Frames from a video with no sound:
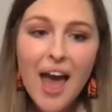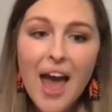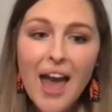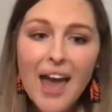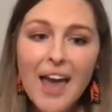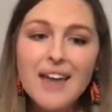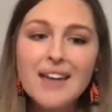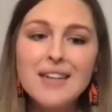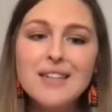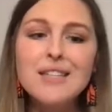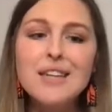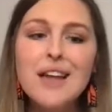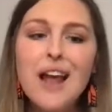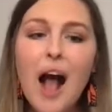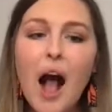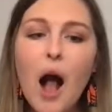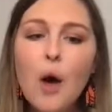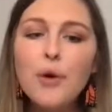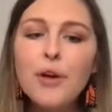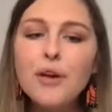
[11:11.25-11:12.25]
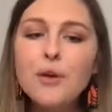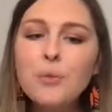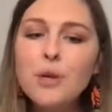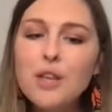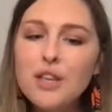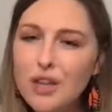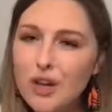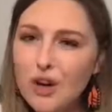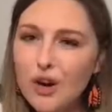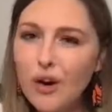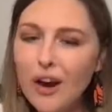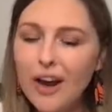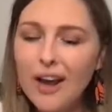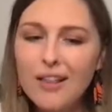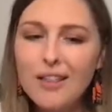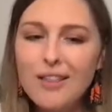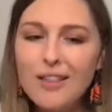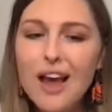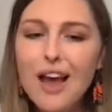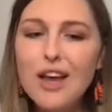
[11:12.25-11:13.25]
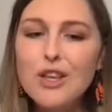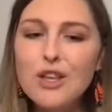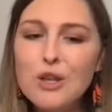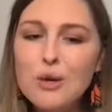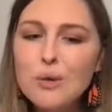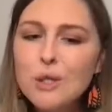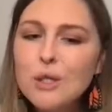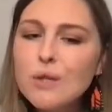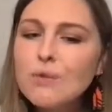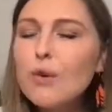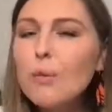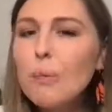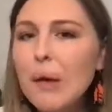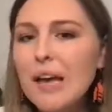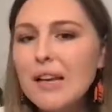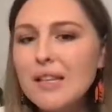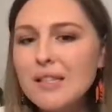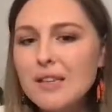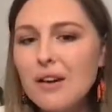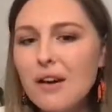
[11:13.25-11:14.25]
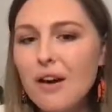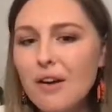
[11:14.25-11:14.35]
And how can we curate a useful base